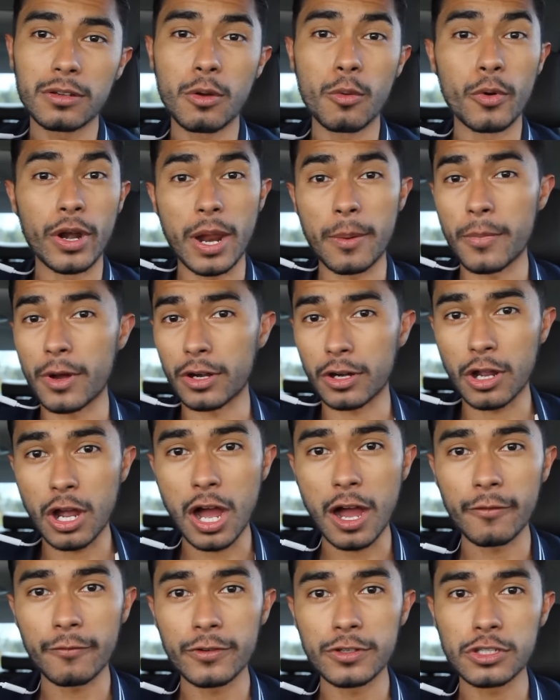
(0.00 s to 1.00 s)
when I'm on
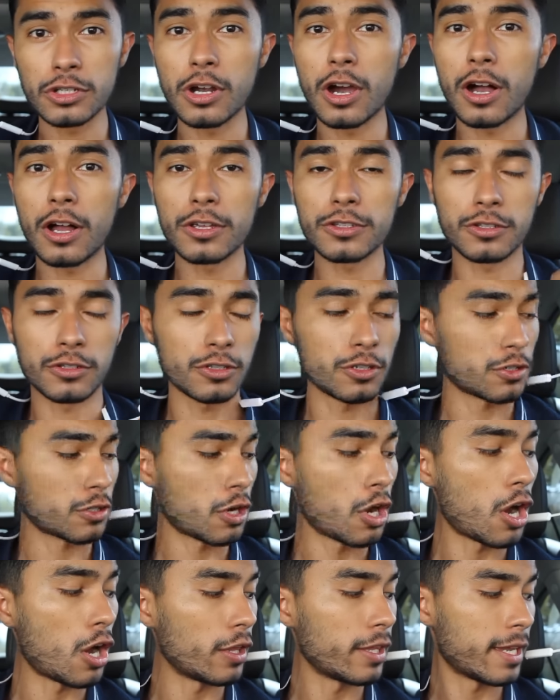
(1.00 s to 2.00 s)
conference calls or just
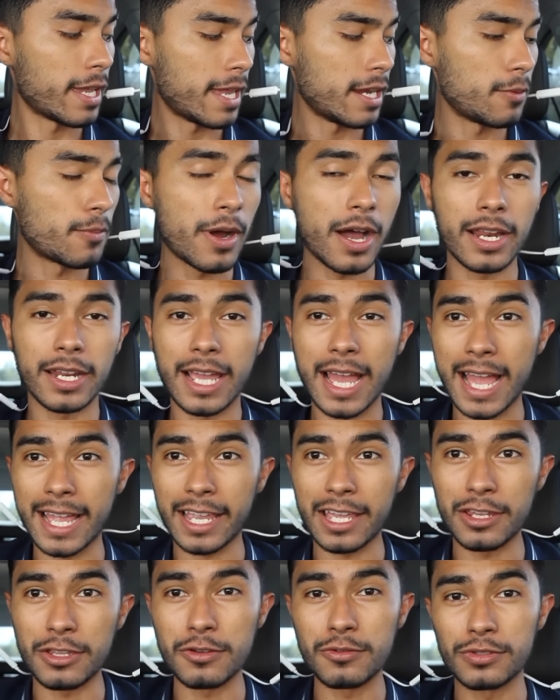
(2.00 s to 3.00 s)
calling anybody, I
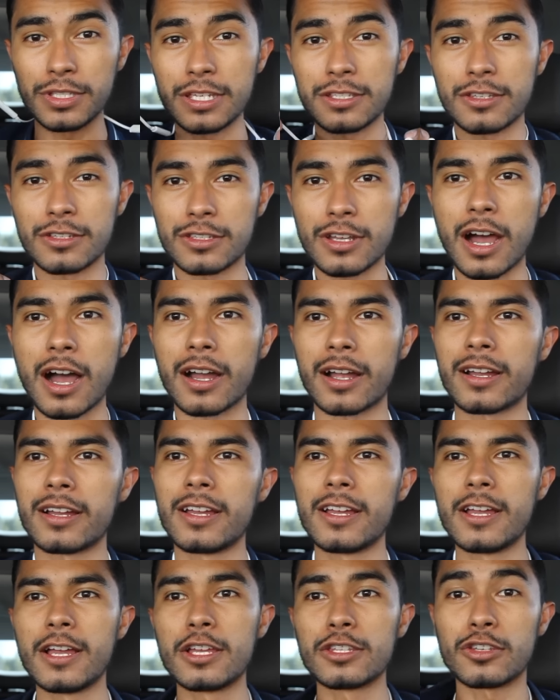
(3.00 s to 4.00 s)
can use these to talk.
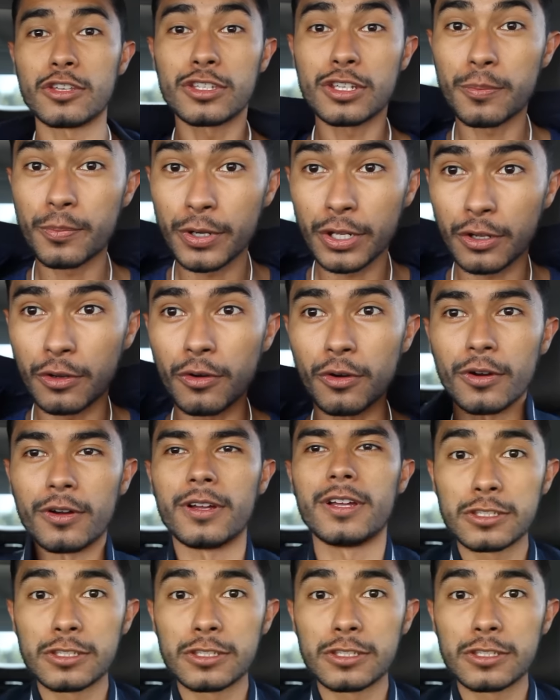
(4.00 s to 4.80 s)
So these are pretty cool.